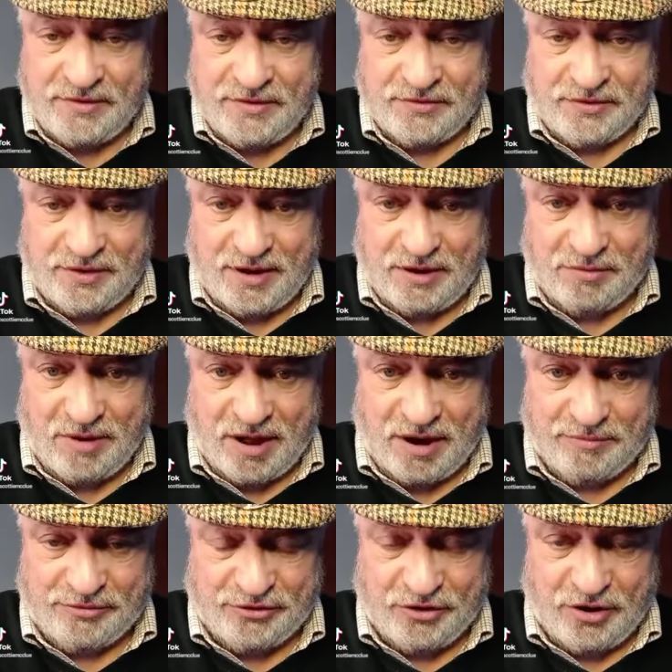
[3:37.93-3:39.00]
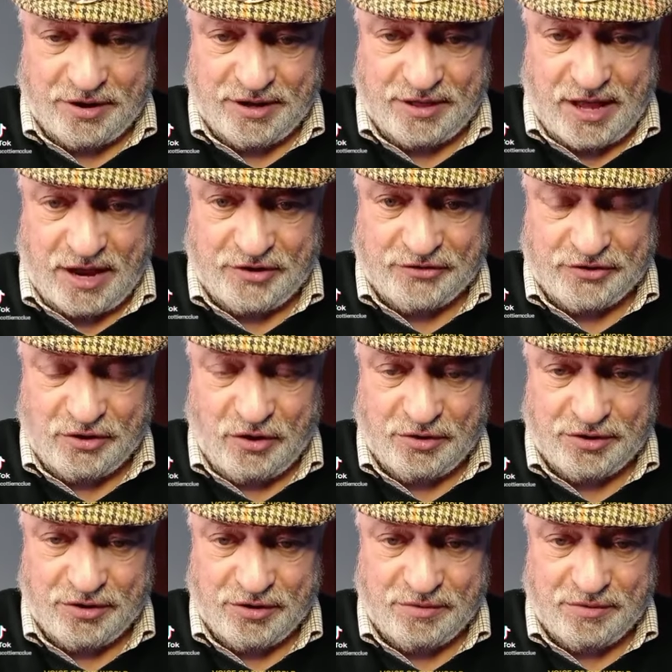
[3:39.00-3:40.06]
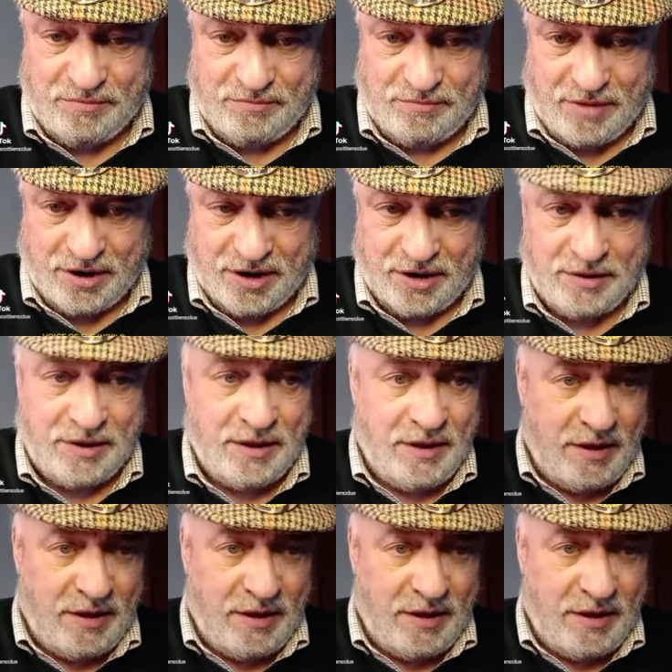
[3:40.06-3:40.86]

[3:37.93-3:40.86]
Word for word: So there we are. I'm sorry that's got you, Murray.